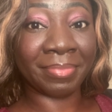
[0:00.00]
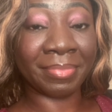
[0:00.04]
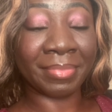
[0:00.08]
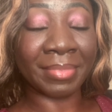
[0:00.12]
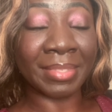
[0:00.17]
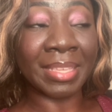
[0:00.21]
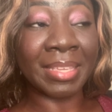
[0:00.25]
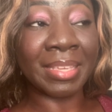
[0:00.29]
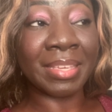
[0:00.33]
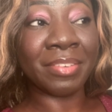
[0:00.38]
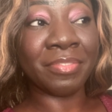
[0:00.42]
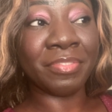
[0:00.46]

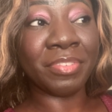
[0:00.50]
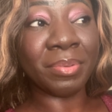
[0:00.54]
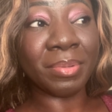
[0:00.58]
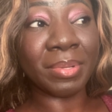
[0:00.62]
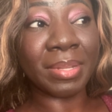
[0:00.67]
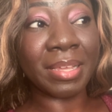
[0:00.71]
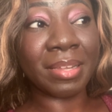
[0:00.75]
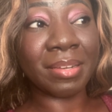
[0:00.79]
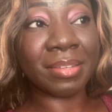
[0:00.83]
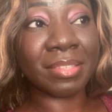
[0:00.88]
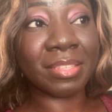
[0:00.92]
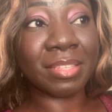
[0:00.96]
If you would
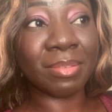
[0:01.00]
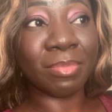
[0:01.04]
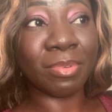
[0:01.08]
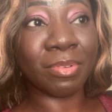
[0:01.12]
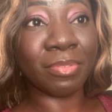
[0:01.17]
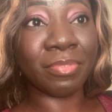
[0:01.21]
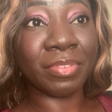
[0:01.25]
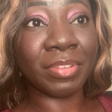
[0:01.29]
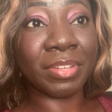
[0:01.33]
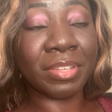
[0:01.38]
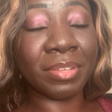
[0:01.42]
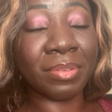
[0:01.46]
like to see more
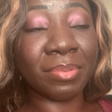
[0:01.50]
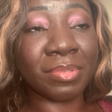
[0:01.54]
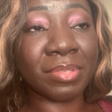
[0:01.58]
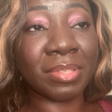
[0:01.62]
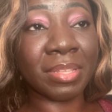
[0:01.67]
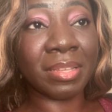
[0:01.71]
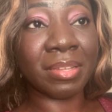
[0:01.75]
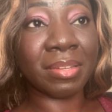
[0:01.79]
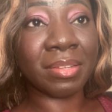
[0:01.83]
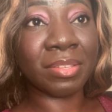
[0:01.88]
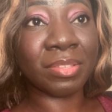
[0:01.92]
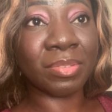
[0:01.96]
videos
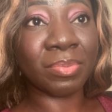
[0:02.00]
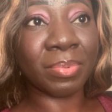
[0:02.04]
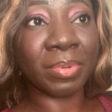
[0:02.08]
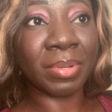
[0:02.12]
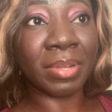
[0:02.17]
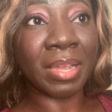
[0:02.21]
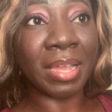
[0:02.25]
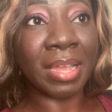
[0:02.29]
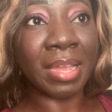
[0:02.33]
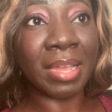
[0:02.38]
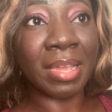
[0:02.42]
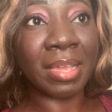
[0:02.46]
like this
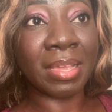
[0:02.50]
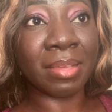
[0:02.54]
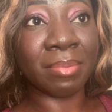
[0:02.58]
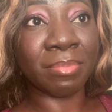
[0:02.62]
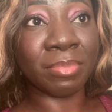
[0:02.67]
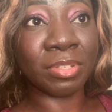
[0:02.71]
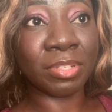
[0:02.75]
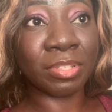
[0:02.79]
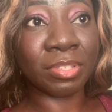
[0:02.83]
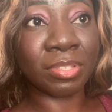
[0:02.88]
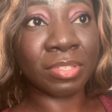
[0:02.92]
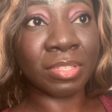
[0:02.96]
where I am
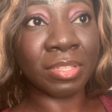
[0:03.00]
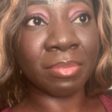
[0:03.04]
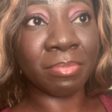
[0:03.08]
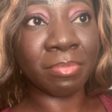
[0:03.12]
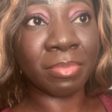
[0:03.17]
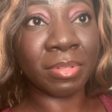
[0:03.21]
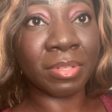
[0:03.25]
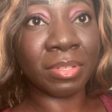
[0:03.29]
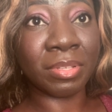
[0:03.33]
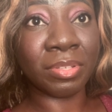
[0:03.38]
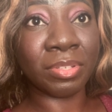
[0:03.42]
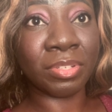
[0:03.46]
just
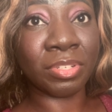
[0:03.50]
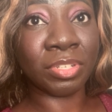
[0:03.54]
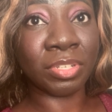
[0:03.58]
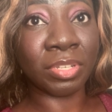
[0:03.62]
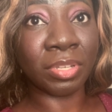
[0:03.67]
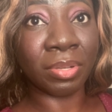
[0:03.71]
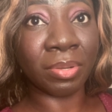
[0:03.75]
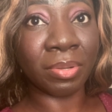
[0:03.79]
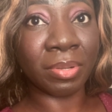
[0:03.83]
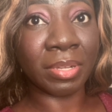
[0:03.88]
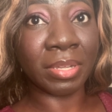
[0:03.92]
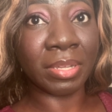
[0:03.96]
simply
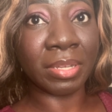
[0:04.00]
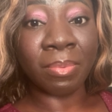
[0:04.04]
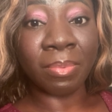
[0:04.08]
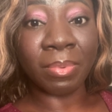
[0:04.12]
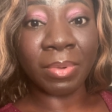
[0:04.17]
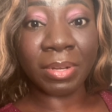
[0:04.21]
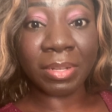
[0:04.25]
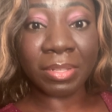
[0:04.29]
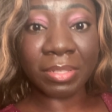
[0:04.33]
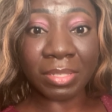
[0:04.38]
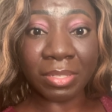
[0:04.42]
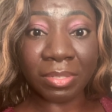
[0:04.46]
sharing
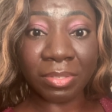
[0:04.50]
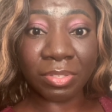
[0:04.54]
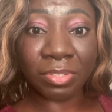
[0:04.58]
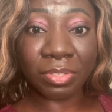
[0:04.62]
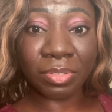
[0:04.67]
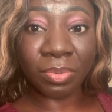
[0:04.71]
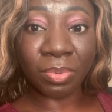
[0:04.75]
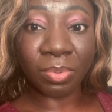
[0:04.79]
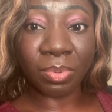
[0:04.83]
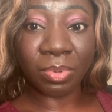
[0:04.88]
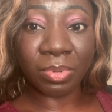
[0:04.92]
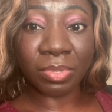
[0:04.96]
what is in
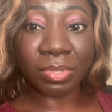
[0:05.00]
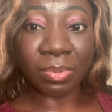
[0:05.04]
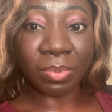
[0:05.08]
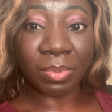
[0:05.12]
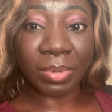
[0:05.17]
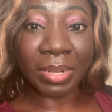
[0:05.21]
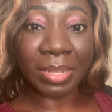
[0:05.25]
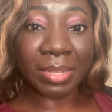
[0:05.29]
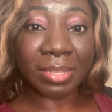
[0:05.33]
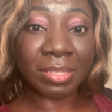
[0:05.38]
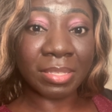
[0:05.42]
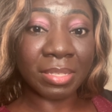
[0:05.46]
stores and
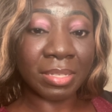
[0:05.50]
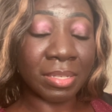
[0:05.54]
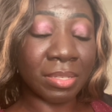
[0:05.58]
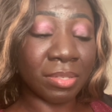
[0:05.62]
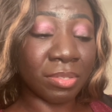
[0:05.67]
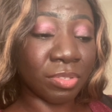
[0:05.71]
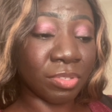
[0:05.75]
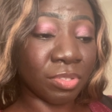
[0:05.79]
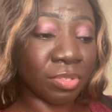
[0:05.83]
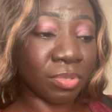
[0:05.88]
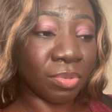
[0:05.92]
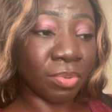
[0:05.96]
what I see
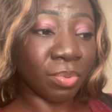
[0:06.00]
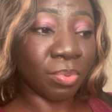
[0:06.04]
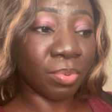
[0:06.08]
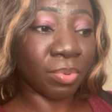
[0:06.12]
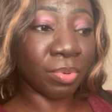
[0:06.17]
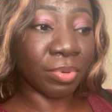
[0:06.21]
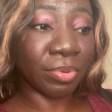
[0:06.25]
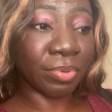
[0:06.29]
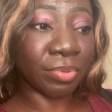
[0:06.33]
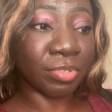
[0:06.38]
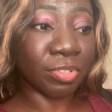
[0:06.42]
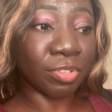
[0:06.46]
in
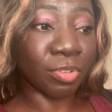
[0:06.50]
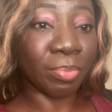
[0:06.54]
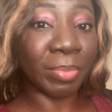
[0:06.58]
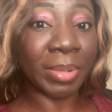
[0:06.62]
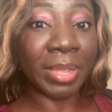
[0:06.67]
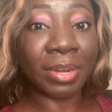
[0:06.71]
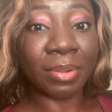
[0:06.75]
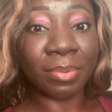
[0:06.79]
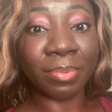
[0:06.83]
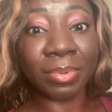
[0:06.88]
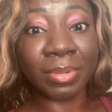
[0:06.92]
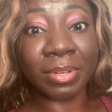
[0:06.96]
stores, no
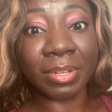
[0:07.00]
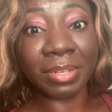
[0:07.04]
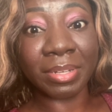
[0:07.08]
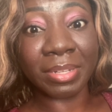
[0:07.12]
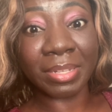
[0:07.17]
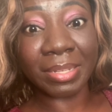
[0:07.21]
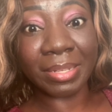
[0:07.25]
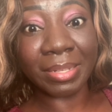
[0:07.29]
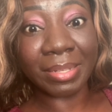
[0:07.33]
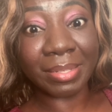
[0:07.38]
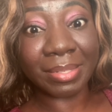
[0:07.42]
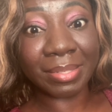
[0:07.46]
matter what it
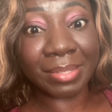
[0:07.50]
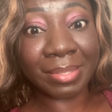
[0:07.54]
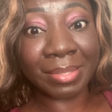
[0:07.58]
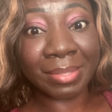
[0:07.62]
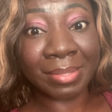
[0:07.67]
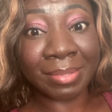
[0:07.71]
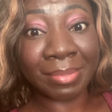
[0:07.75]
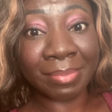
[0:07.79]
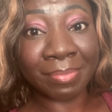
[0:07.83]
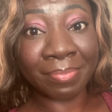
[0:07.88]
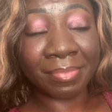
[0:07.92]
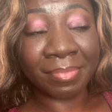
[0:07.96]
is,
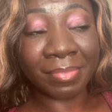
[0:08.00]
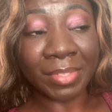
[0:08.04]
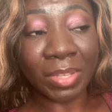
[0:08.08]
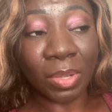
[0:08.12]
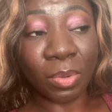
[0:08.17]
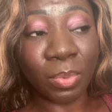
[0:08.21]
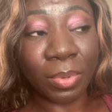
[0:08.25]
or